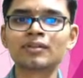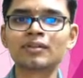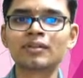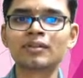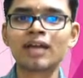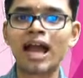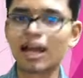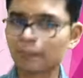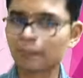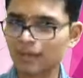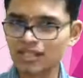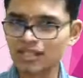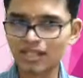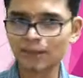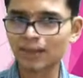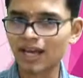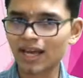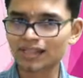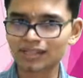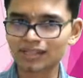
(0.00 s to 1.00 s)
Harappan
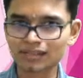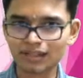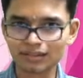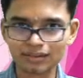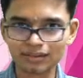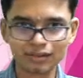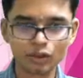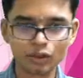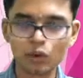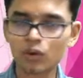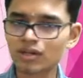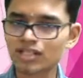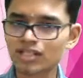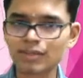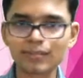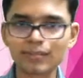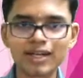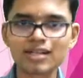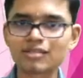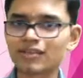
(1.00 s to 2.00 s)
script has no
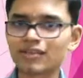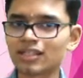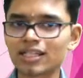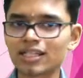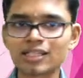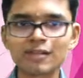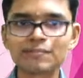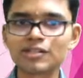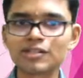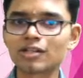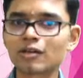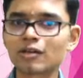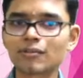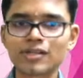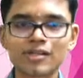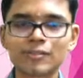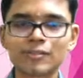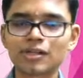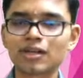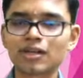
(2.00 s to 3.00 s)
resemblance with Egyptian or
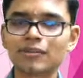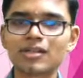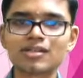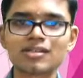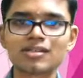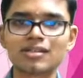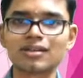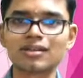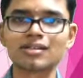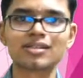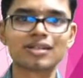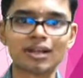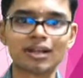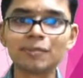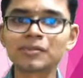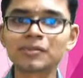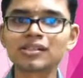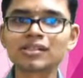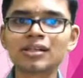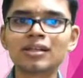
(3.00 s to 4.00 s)
Mesopotamian
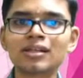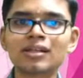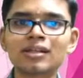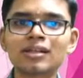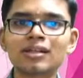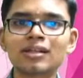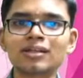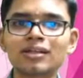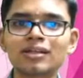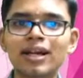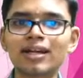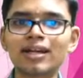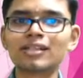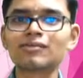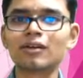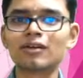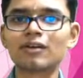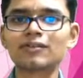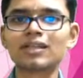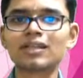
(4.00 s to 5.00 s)
scripts. That is
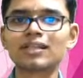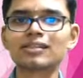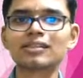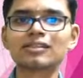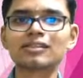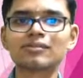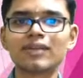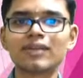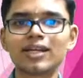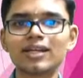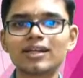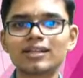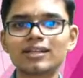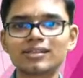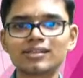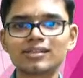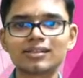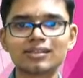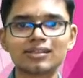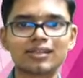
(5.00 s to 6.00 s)
one of the reasons why it
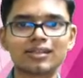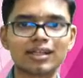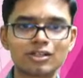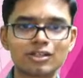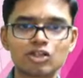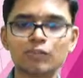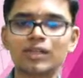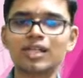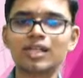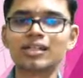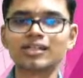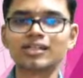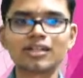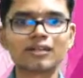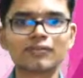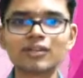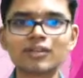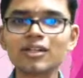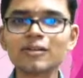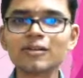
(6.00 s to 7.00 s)
is yet to be
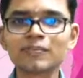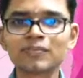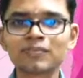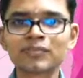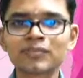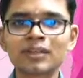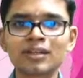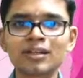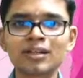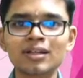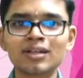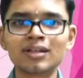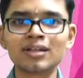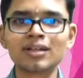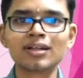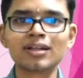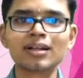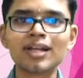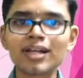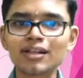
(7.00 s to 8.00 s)
deciphered.
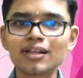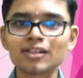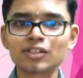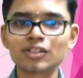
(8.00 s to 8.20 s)
Clear?